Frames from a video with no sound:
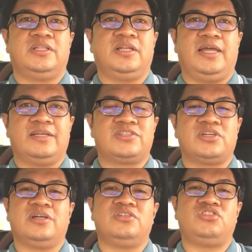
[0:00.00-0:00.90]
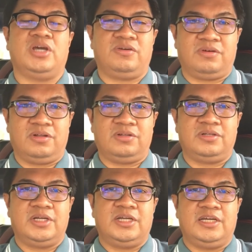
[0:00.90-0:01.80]
the less general
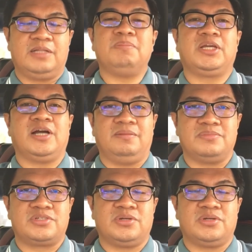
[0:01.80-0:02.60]
it becomes.